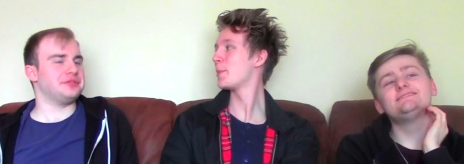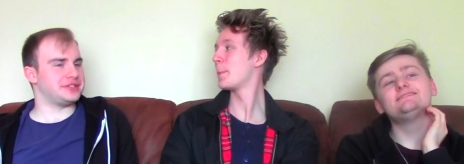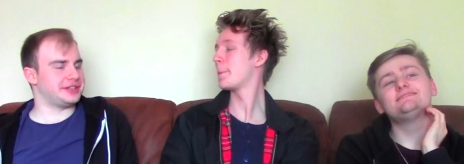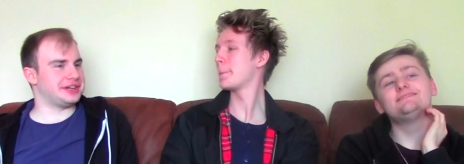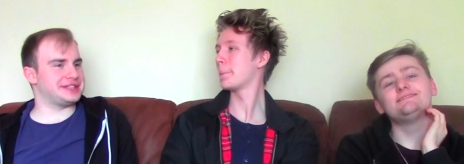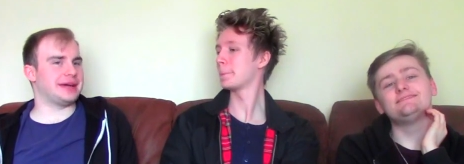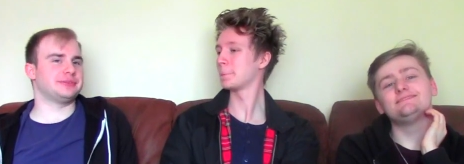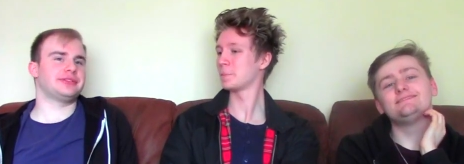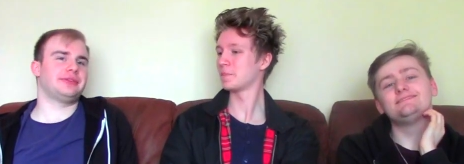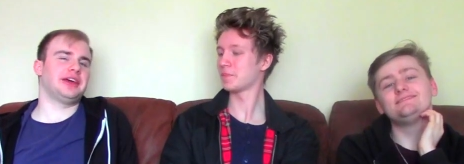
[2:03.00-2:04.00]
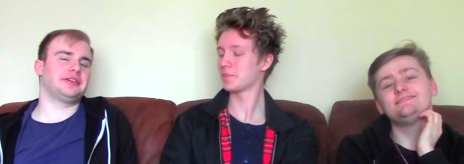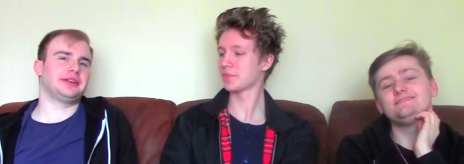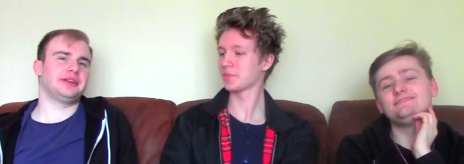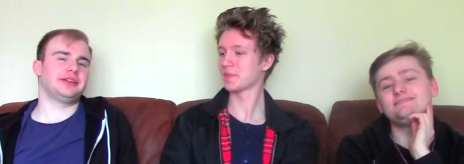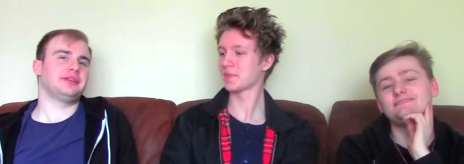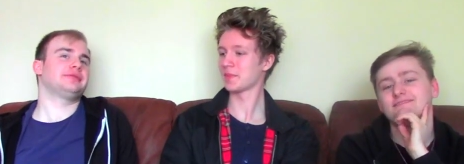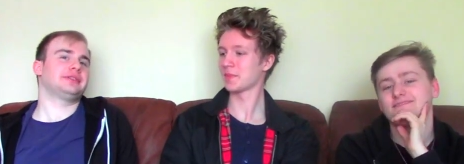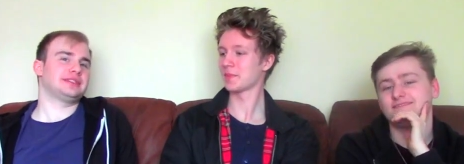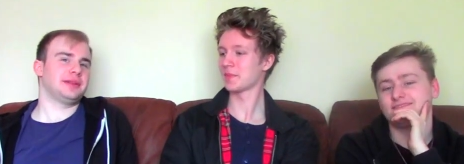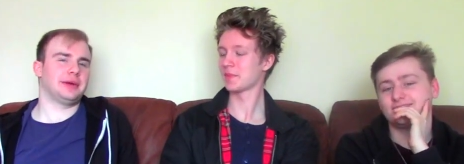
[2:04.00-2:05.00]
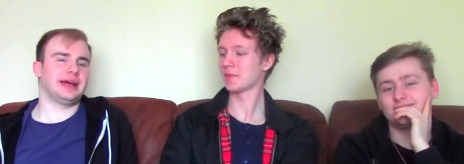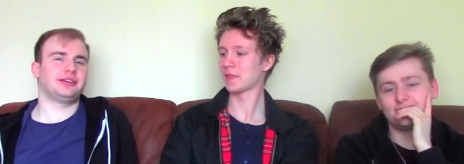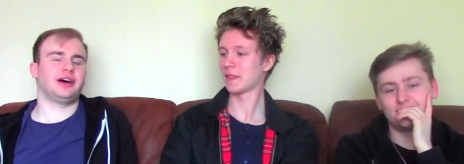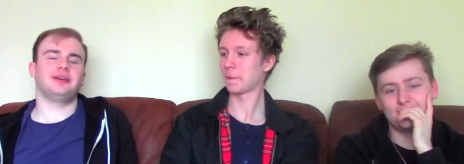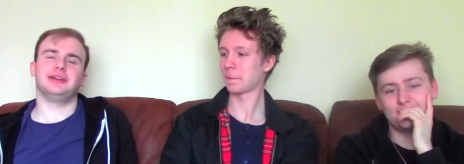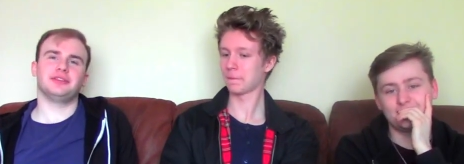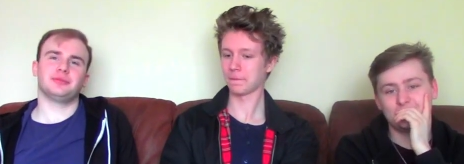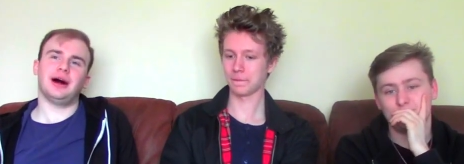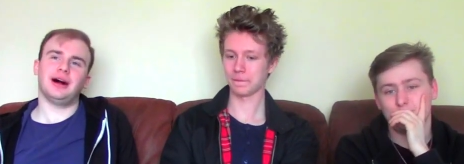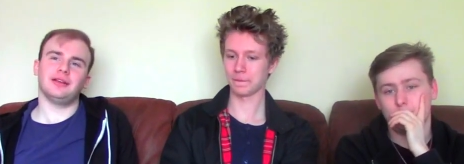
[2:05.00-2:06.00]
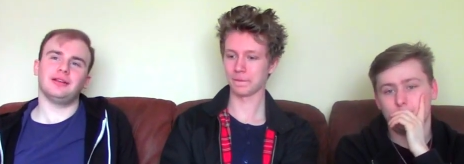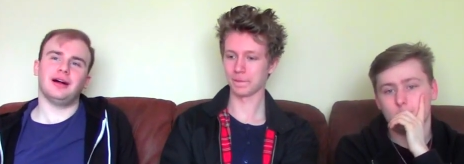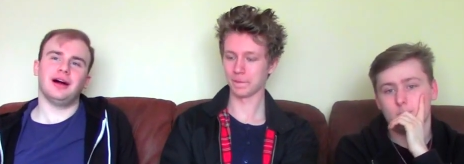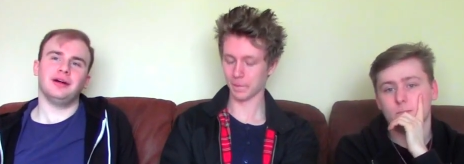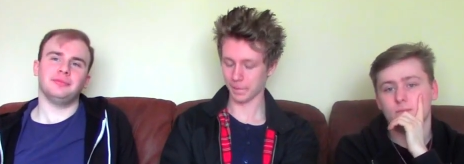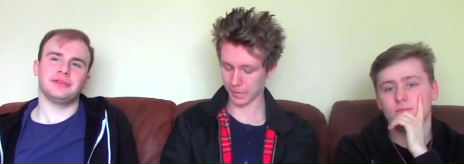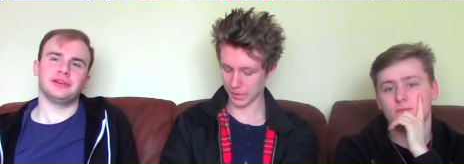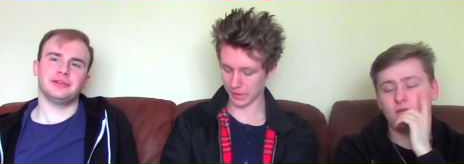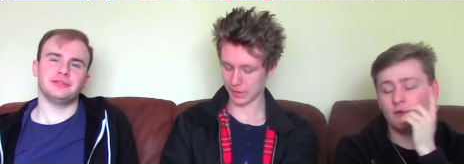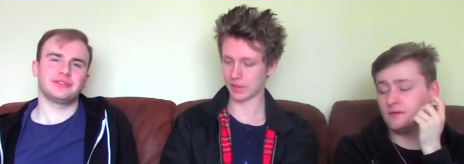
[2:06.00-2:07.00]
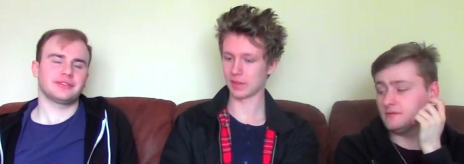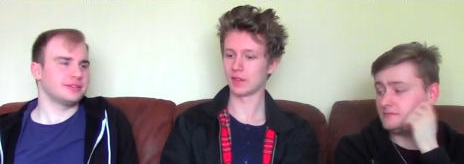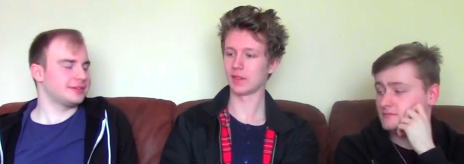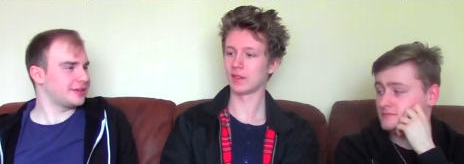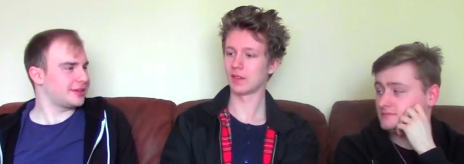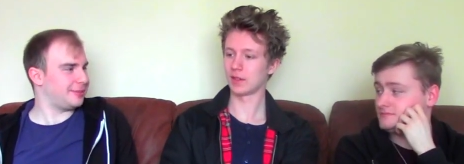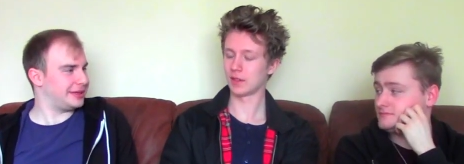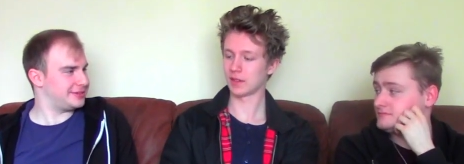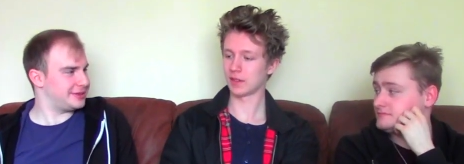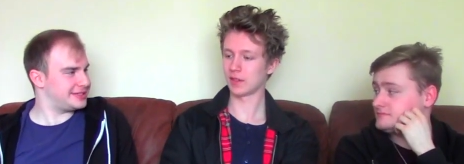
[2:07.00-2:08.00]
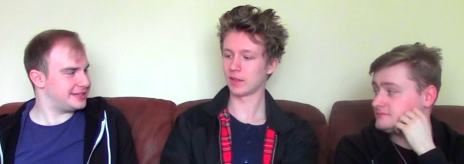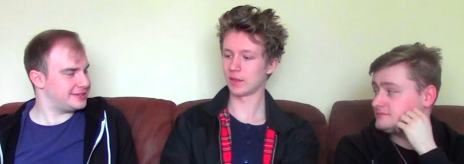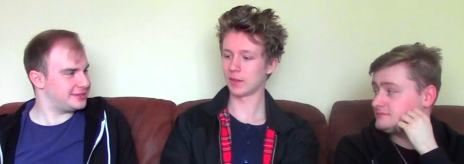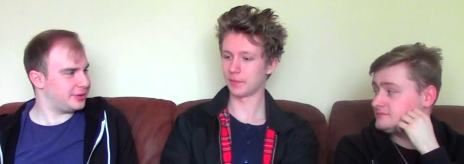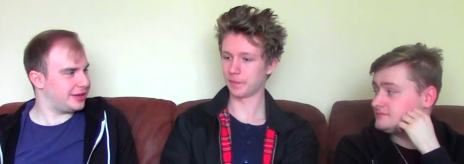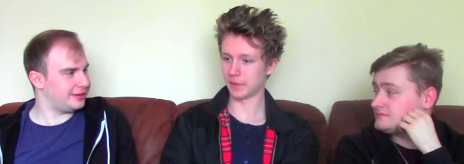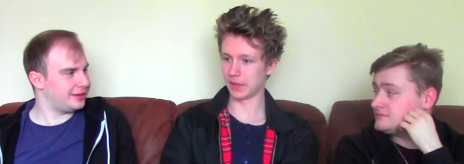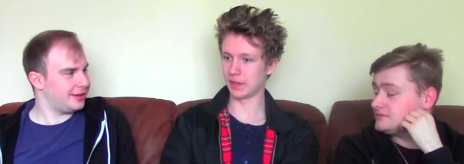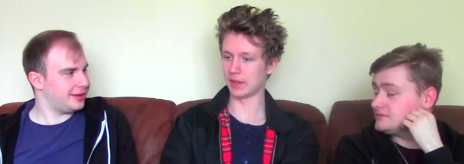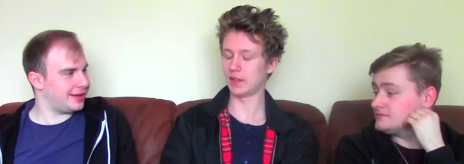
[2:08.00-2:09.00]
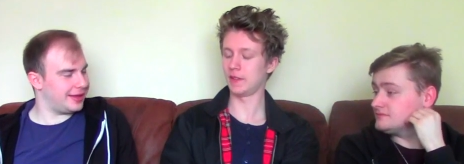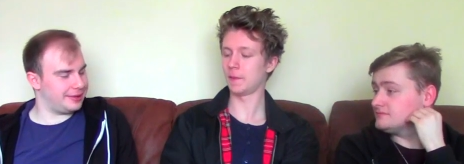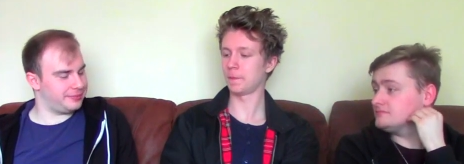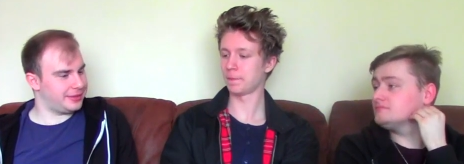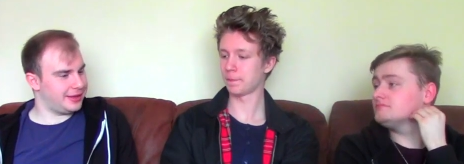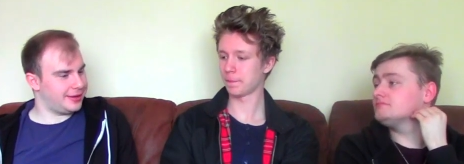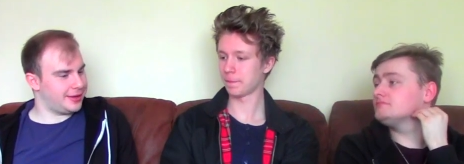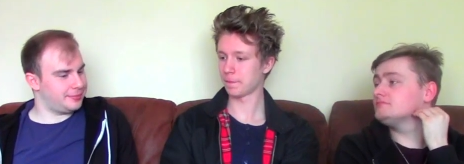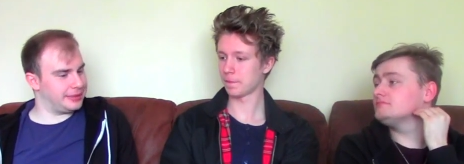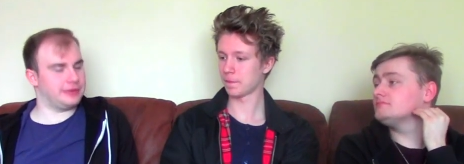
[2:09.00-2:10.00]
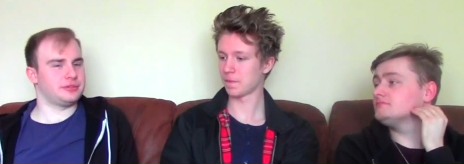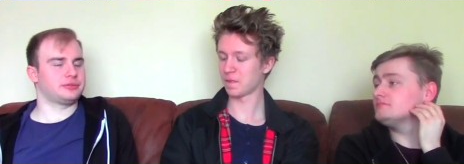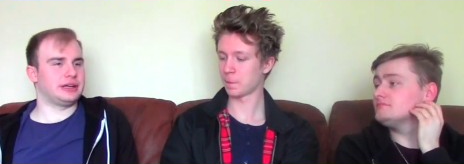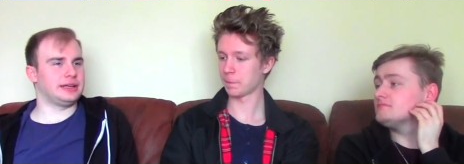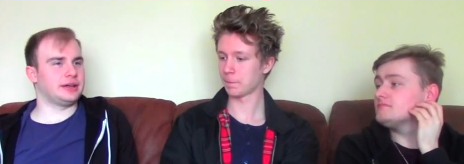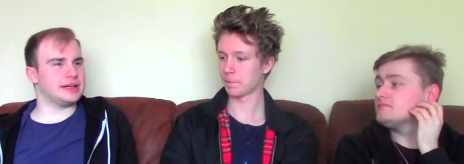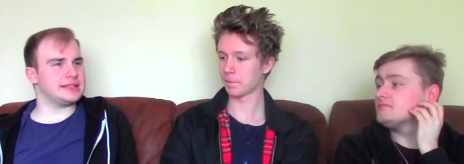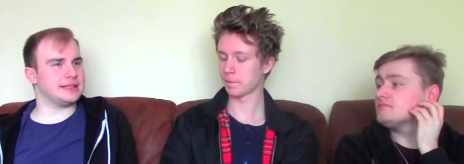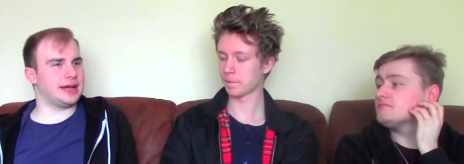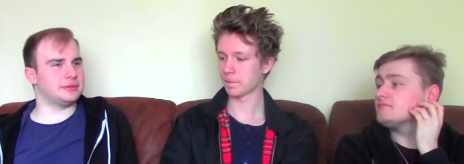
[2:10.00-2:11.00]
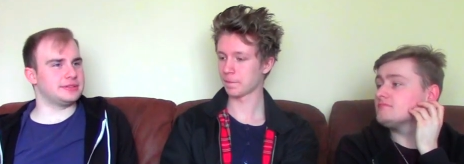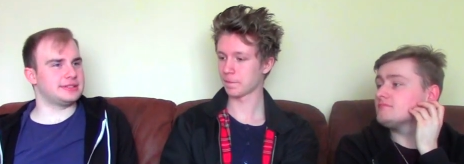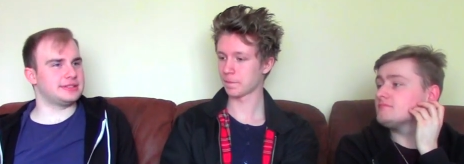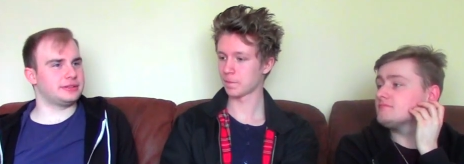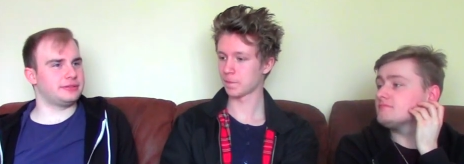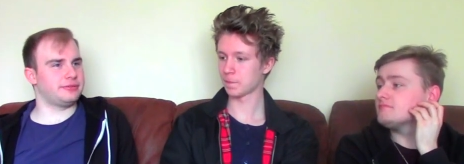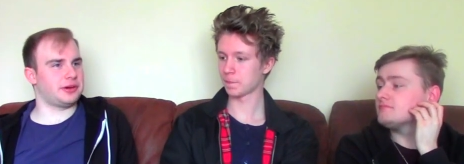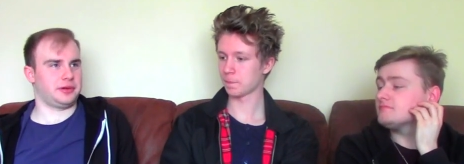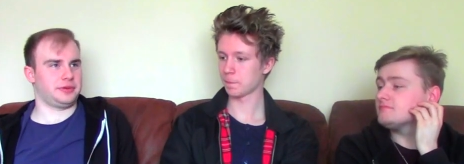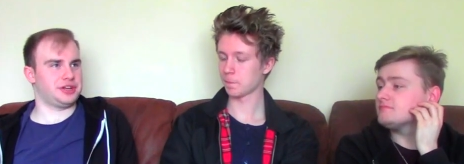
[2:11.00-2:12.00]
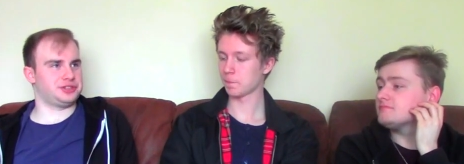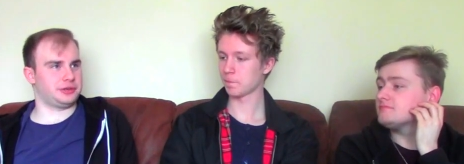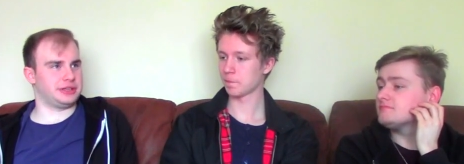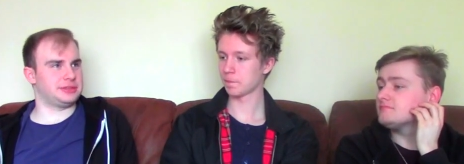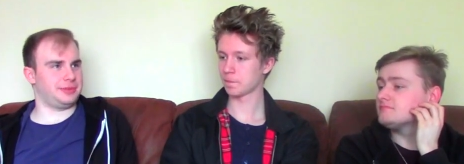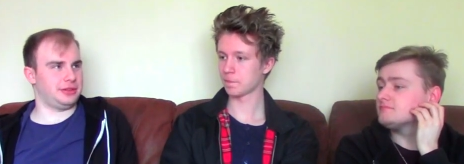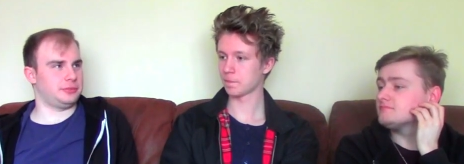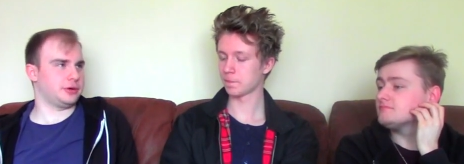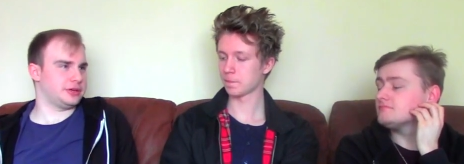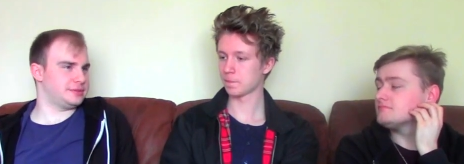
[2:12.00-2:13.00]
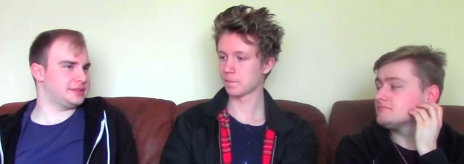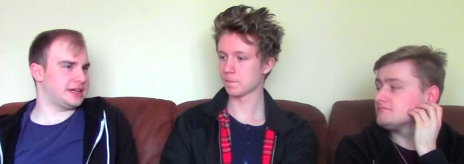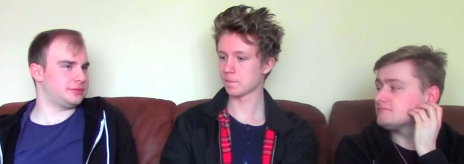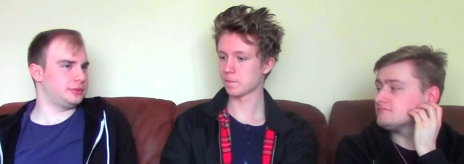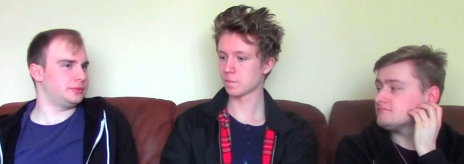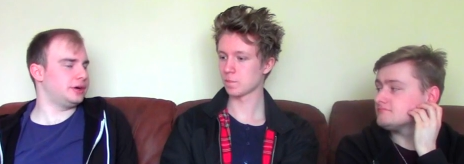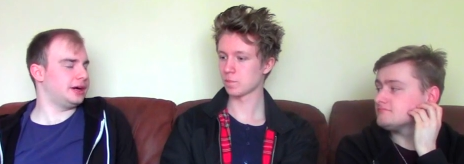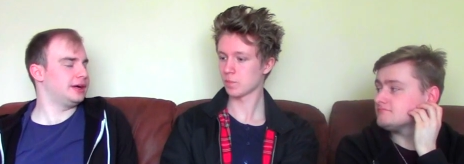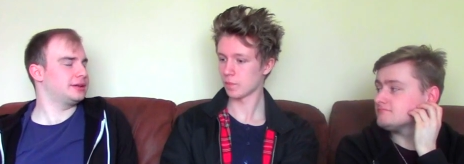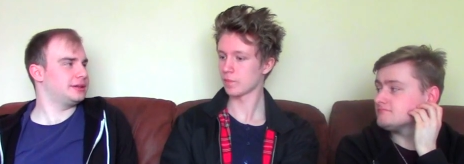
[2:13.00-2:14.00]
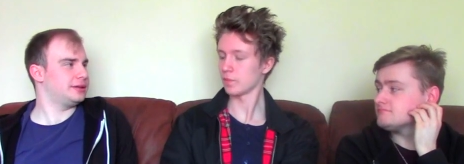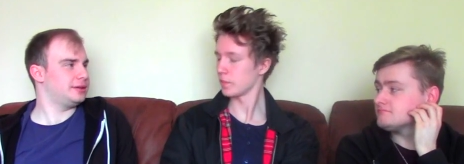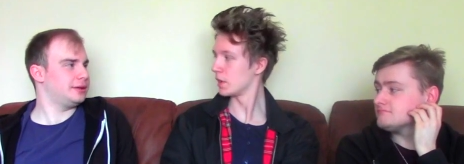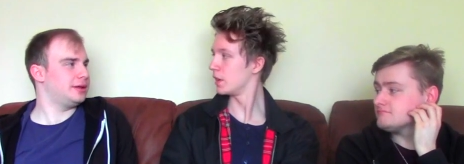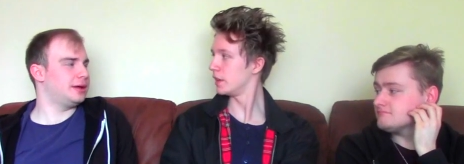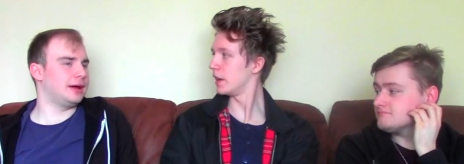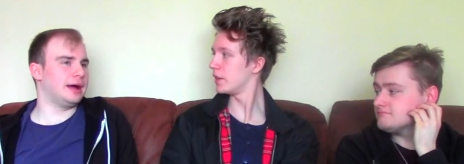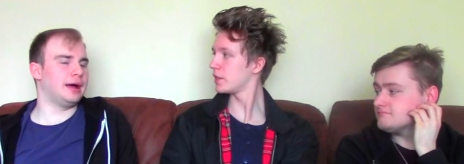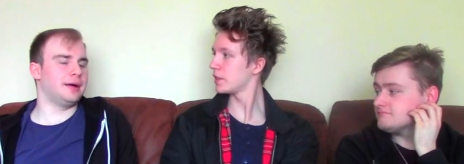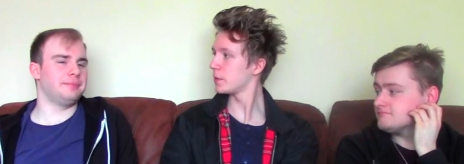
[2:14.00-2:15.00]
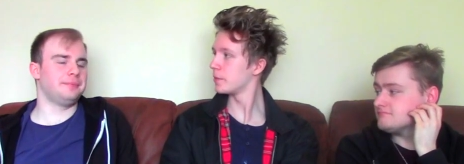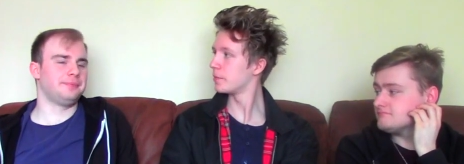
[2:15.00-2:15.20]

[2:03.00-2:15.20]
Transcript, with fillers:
Speaker 1: it was a nice atmosphere, and, and obviously we had Owen as well, um, who's come into it since as well. Indeed. Um, but it was really nice, and that was very reassuring to me that Warriors of Seth would work. Um,